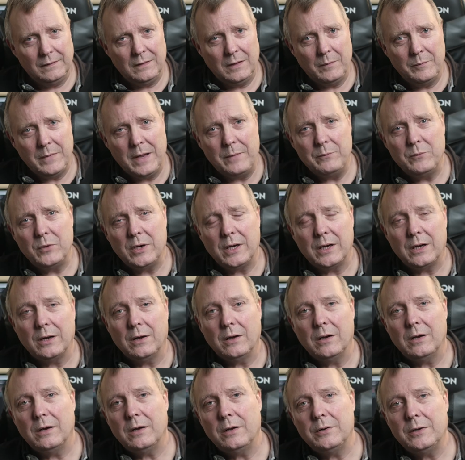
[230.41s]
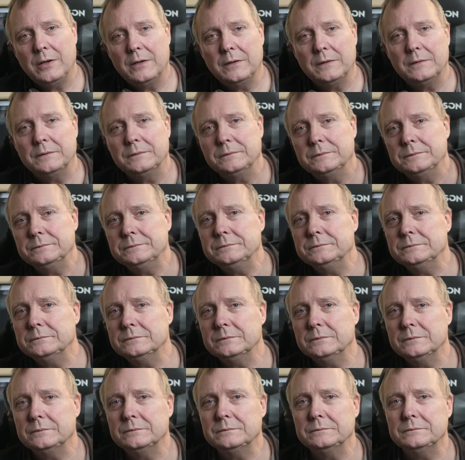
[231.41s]
A memory card
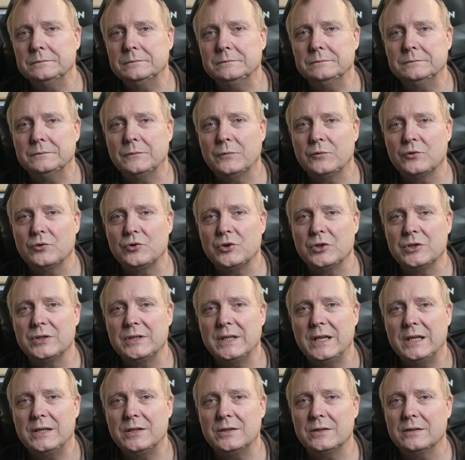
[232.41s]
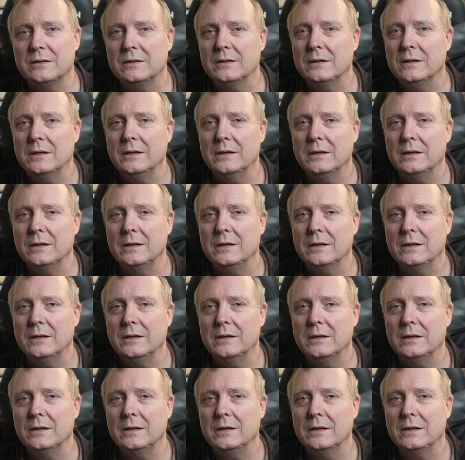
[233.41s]
such as this,